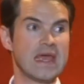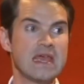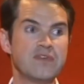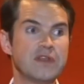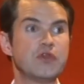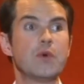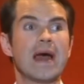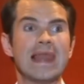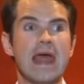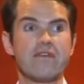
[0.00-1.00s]
Even if you
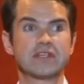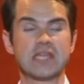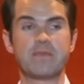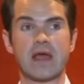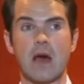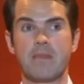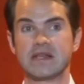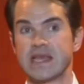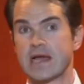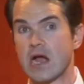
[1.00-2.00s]
hilariously pick up by
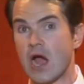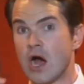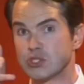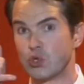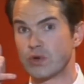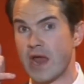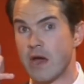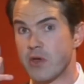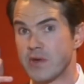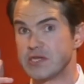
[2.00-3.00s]
saying, I can't talk now,
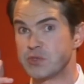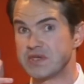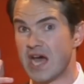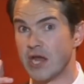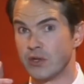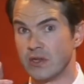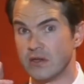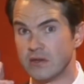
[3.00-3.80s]
I'm going into a tunnel.